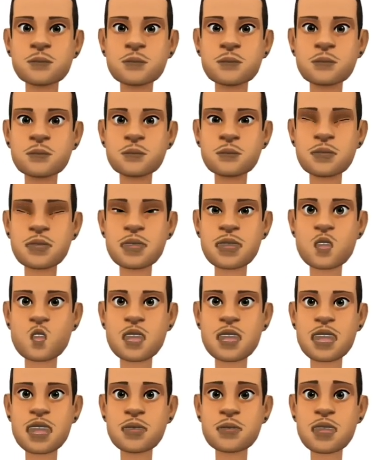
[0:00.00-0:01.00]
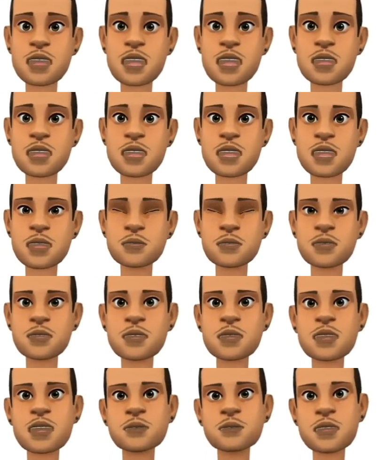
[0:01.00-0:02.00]
There is a lot of untapped
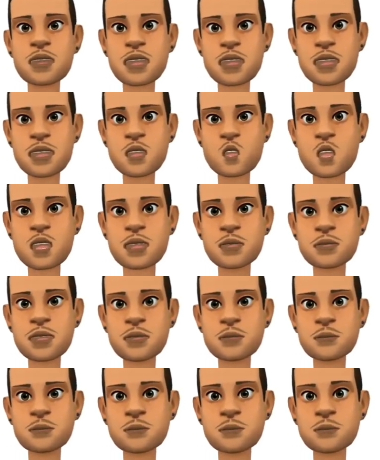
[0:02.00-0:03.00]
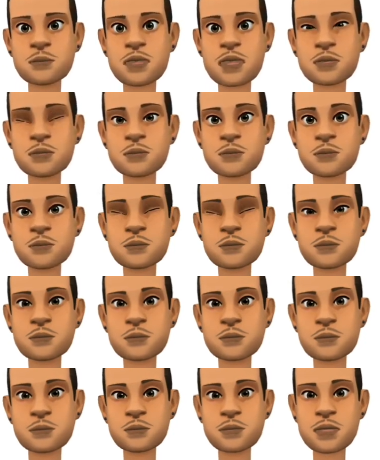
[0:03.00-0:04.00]
potential in SA
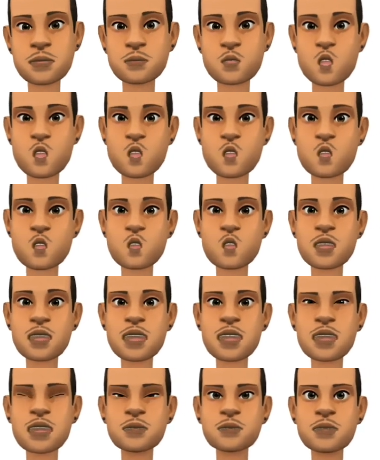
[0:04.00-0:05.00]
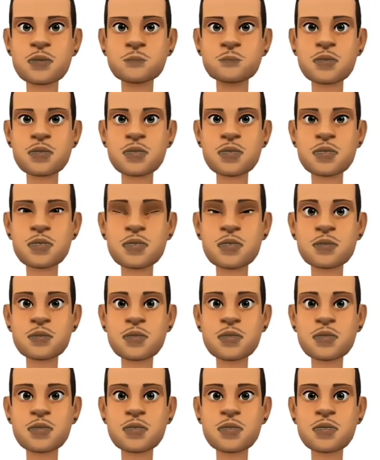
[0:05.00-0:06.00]
Most of these youngsters have even
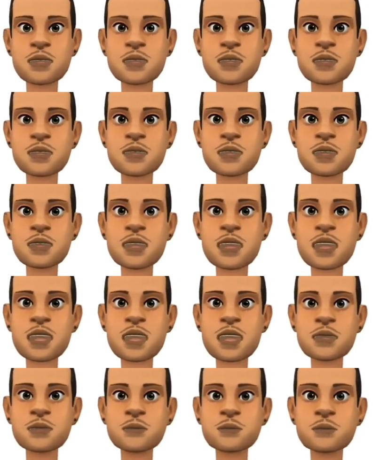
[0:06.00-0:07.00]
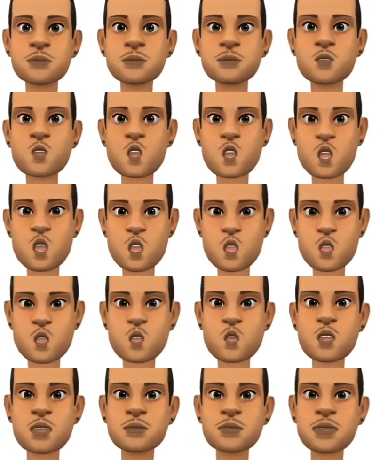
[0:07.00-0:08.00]
given up on life because our
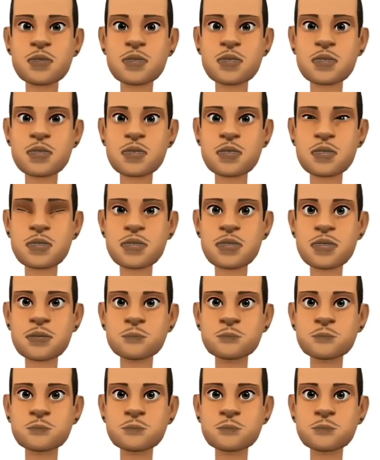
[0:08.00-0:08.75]
education and economic